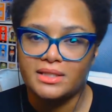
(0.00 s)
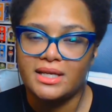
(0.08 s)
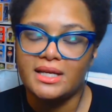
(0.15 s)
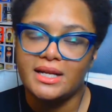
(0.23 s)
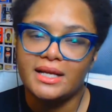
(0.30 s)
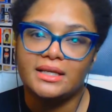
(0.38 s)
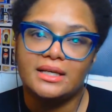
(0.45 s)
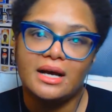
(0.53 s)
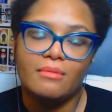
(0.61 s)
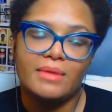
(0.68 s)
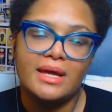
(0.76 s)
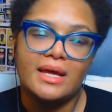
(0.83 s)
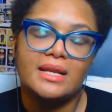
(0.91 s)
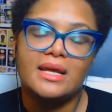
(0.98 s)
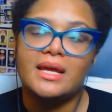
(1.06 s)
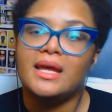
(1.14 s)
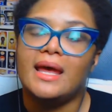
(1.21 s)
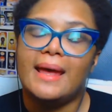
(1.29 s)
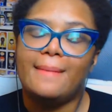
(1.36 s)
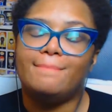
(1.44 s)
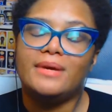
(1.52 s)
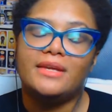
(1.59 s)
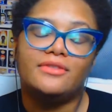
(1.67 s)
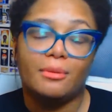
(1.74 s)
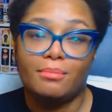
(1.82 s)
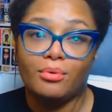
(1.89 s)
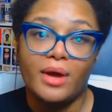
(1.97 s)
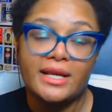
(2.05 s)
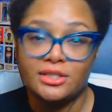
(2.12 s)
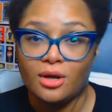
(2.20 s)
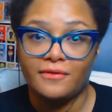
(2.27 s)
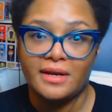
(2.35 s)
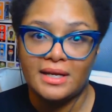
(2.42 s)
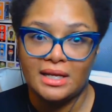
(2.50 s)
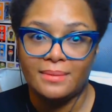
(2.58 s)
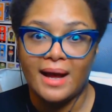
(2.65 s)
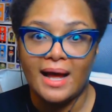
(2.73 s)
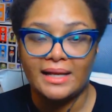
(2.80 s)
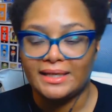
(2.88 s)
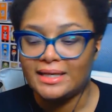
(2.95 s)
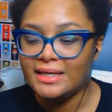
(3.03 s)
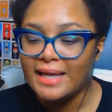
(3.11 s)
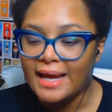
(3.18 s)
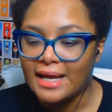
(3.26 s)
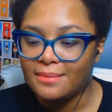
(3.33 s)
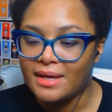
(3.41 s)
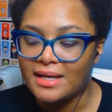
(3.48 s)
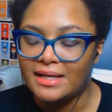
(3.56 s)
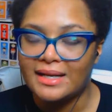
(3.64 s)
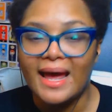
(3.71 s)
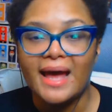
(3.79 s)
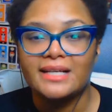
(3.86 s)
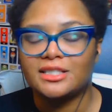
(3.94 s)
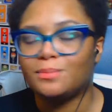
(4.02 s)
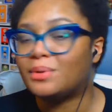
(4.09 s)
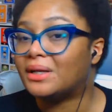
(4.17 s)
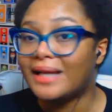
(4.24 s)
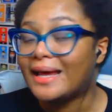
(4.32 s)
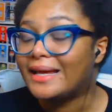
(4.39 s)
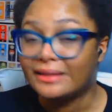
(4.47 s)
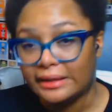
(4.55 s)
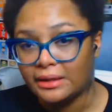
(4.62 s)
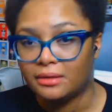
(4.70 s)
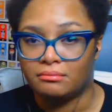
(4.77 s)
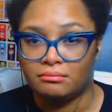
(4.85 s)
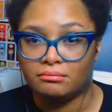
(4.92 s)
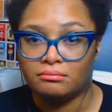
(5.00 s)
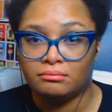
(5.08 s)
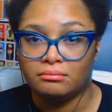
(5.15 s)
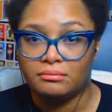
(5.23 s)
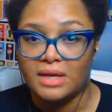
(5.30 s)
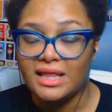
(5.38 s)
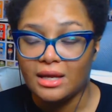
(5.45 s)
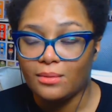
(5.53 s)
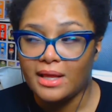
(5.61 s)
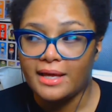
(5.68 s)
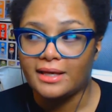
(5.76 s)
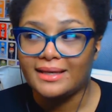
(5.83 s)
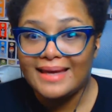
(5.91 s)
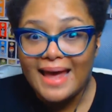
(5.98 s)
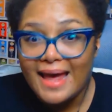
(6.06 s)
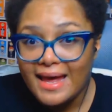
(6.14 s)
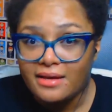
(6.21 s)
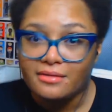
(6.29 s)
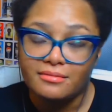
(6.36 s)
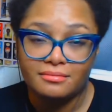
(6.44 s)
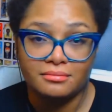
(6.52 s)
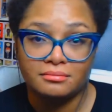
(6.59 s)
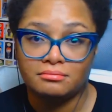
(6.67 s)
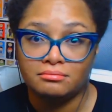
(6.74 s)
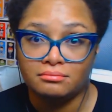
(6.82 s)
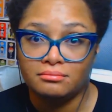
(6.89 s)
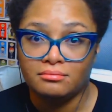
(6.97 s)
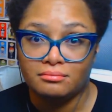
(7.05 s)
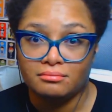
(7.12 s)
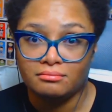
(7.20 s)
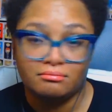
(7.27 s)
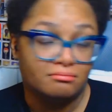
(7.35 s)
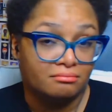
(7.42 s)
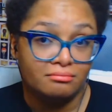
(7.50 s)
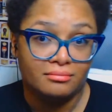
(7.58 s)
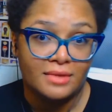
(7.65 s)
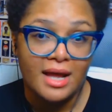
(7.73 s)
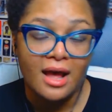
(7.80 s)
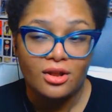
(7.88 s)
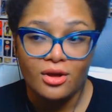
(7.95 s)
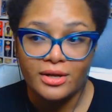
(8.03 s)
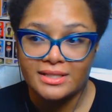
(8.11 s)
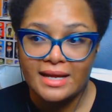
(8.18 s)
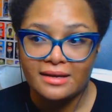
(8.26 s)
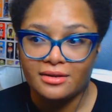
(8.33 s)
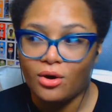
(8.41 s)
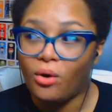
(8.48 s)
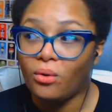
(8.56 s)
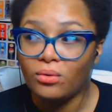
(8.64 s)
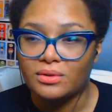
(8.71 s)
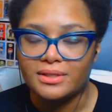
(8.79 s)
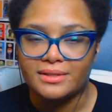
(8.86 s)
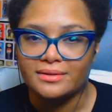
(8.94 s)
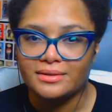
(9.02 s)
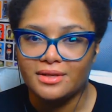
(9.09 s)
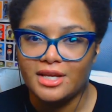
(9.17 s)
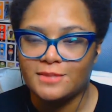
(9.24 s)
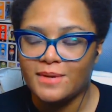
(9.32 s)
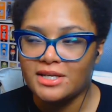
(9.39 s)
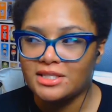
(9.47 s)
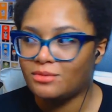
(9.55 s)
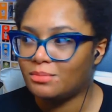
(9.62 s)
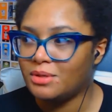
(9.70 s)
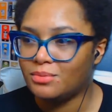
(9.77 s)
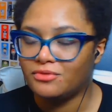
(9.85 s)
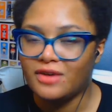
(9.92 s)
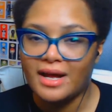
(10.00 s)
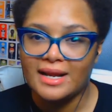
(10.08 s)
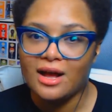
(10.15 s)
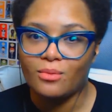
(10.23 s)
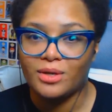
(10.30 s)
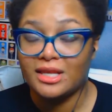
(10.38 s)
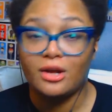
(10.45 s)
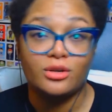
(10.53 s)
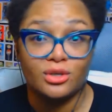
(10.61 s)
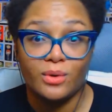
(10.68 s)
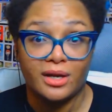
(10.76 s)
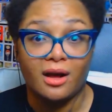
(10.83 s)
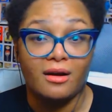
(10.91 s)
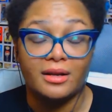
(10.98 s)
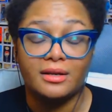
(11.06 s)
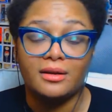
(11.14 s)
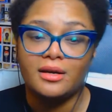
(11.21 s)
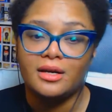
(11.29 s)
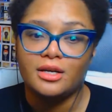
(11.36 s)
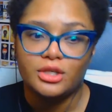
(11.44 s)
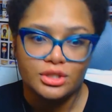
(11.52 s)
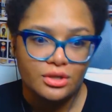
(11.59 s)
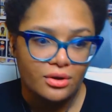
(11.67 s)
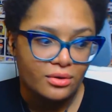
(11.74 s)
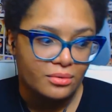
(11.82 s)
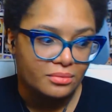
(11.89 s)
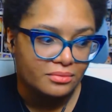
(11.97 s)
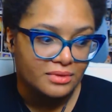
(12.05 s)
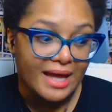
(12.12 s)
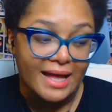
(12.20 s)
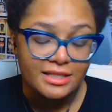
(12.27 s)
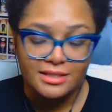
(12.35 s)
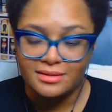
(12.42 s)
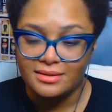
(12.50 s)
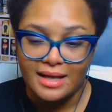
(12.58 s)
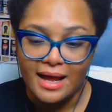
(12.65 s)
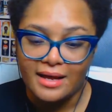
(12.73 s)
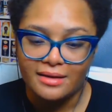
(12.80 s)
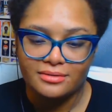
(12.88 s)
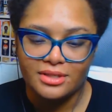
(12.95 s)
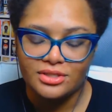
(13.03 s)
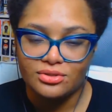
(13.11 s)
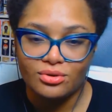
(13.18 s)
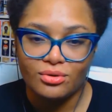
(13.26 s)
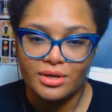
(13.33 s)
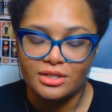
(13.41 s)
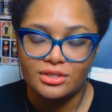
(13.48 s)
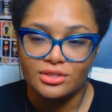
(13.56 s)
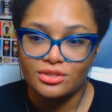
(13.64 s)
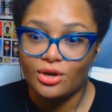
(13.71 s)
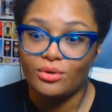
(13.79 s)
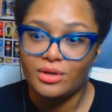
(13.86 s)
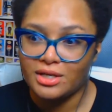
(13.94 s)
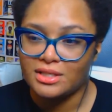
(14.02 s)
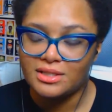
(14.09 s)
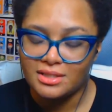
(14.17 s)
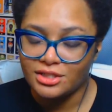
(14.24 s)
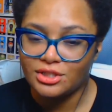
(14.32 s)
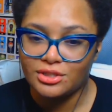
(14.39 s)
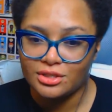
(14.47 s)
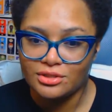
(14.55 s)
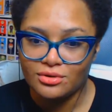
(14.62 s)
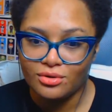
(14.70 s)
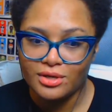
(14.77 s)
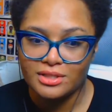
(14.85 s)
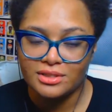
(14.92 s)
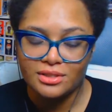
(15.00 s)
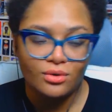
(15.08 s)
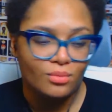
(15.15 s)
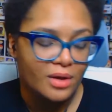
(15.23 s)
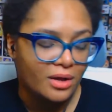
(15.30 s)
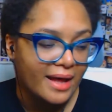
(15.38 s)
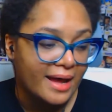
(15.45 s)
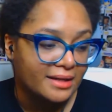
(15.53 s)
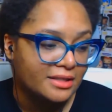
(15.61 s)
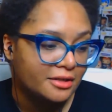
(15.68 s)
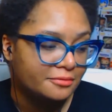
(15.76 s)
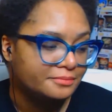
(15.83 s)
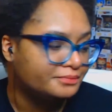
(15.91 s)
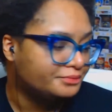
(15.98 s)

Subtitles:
He didn't come in and beat the brakes off of anybody. He came in and asked politely. And they were like, okay. How long is that going to hold? Especially when people find out what the hell's going on. So that's, this story is so good. Such a good story. So well acted.